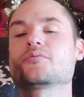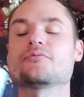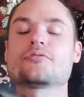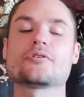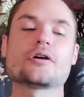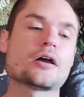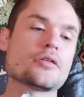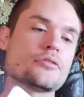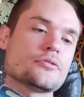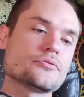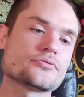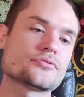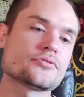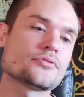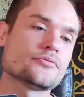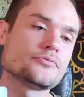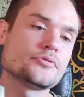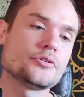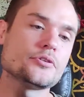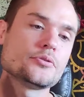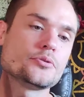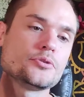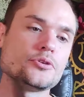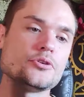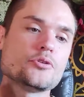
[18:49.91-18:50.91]
For others of
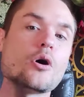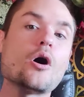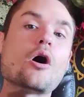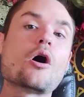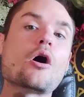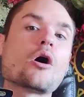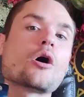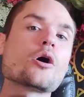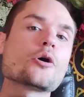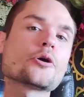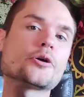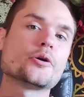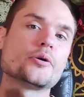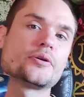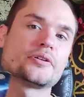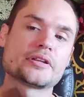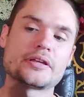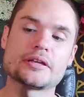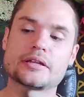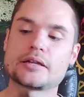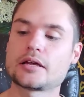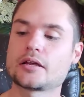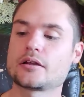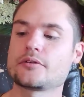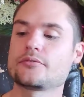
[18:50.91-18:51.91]
you, you are going to
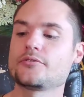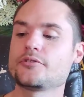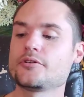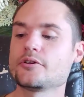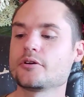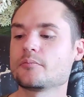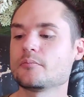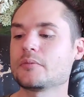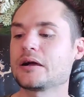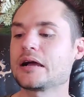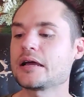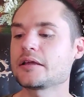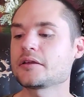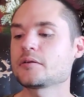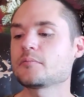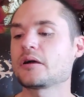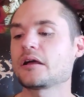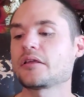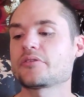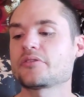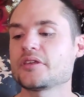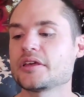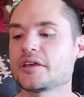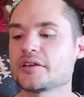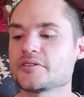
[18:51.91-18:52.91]
get out of your mind
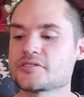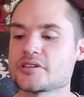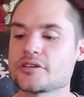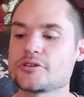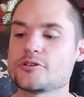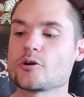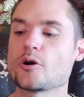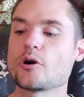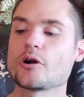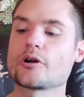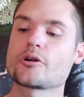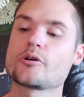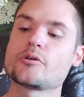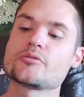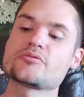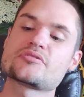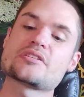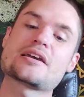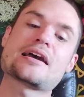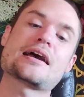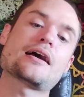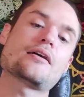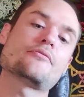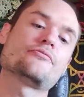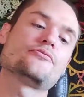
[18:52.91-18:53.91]
about things, and you are going
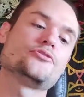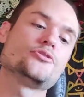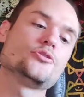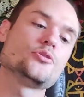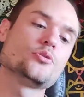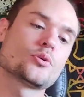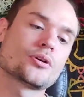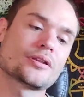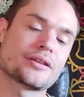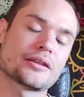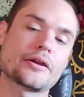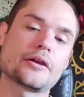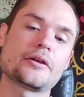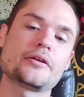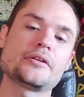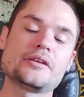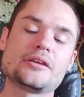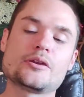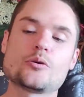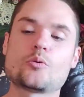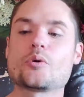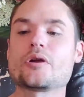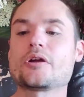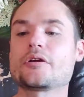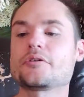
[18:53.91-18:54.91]
to have new
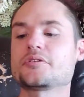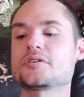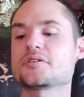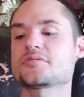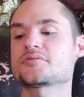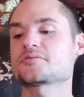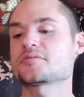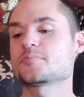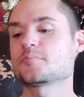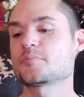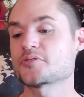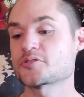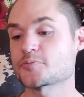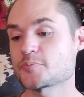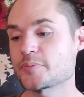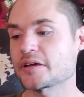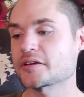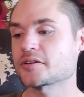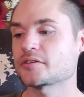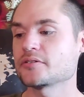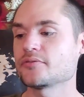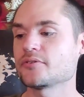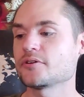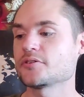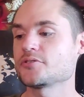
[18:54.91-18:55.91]
clarity, awareness, and
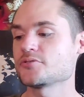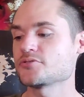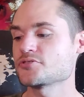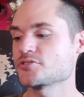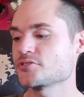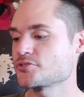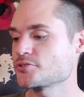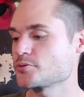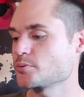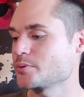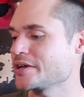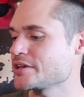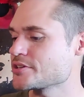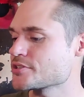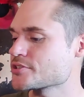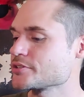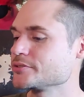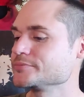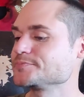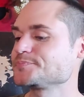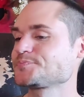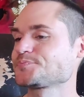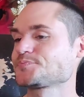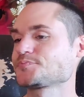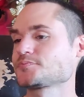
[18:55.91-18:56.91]
perspective on your situation.